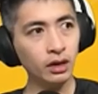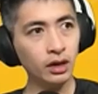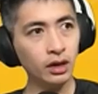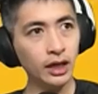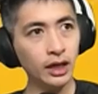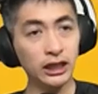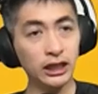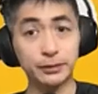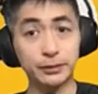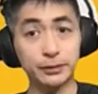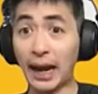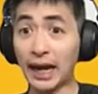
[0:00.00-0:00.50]

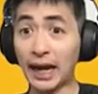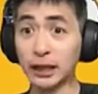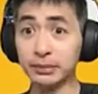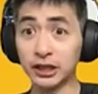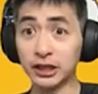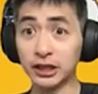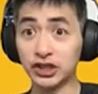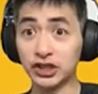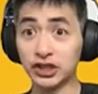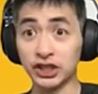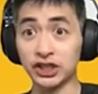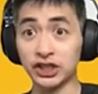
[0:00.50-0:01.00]
it's back up to
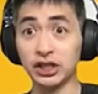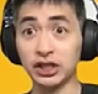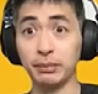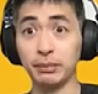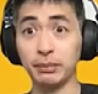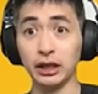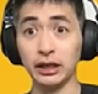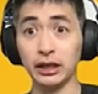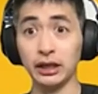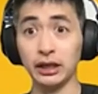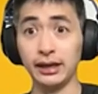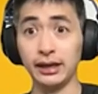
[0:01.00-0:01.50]
60
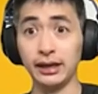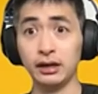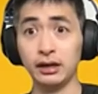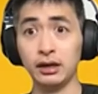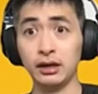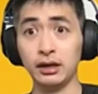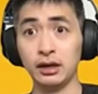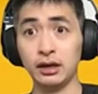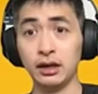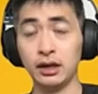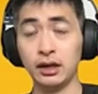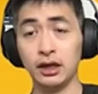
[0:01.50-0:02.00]
billion.
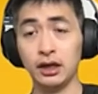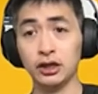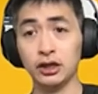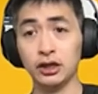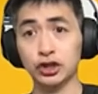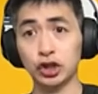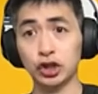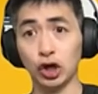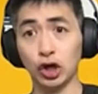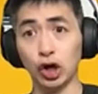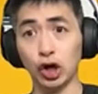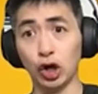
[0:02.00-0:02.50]

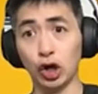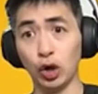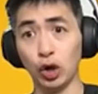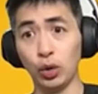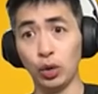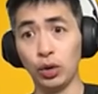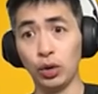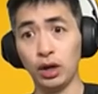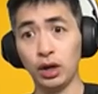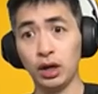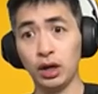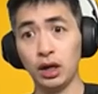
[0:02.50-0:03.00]
So,
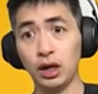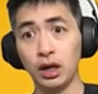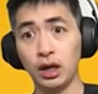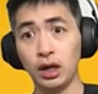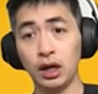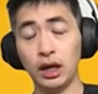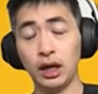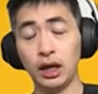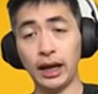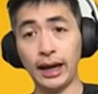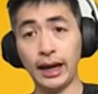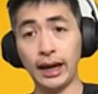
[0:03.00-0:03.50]

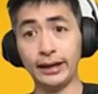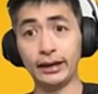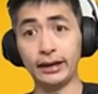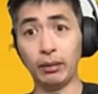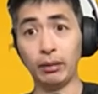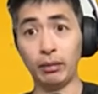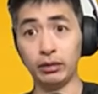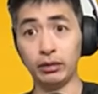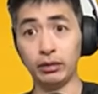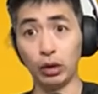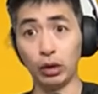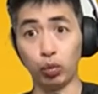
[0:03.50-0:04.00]
and the
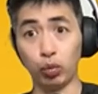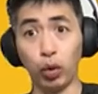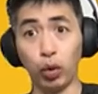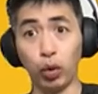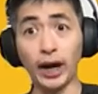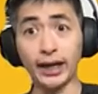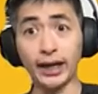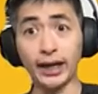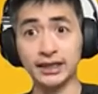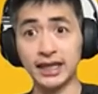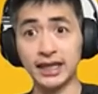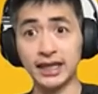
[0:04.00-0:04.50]
the run
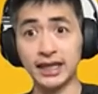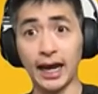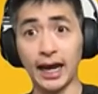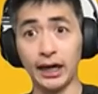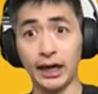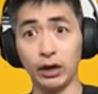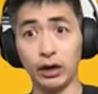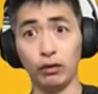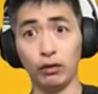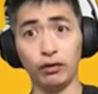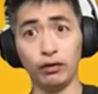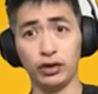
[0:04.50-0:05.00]
it's had
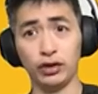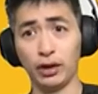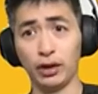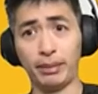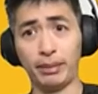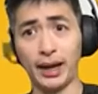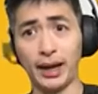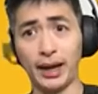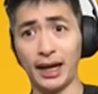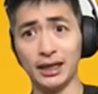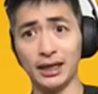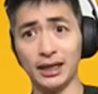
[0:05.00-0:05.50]
over the
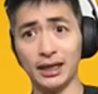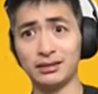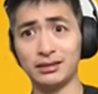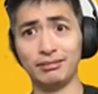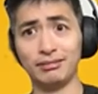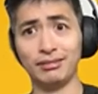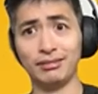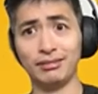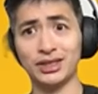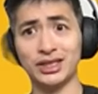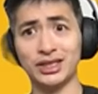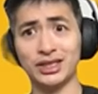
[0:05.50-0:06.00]
past
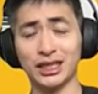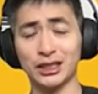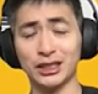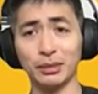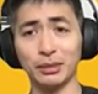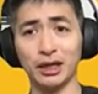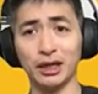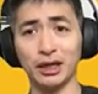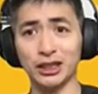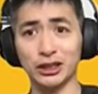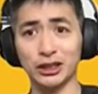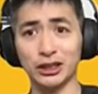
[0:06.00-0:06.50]
six
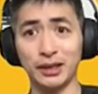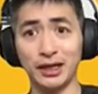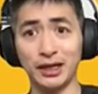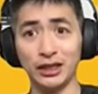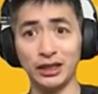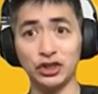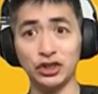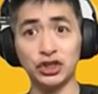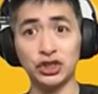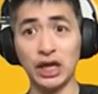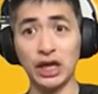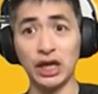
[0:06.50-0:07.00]
months has been
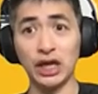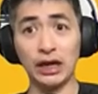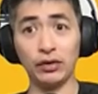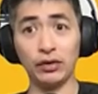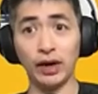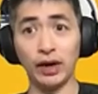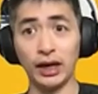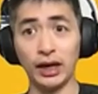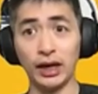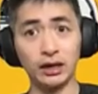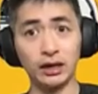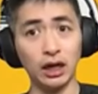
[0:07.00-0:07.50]
insane,
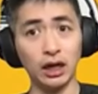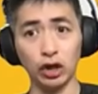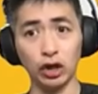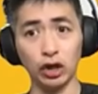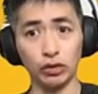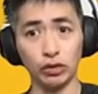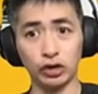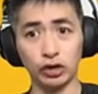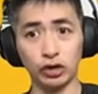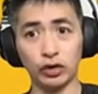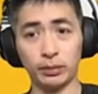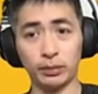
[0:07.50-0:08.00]
right? Along
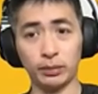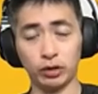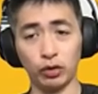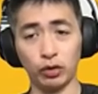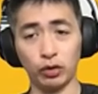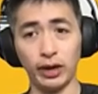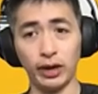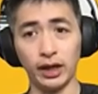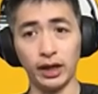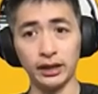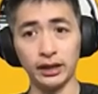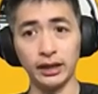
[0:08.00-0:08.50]
with the crypto
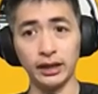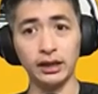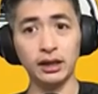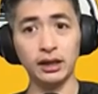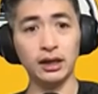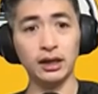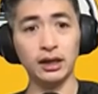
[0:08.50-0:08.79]
rally,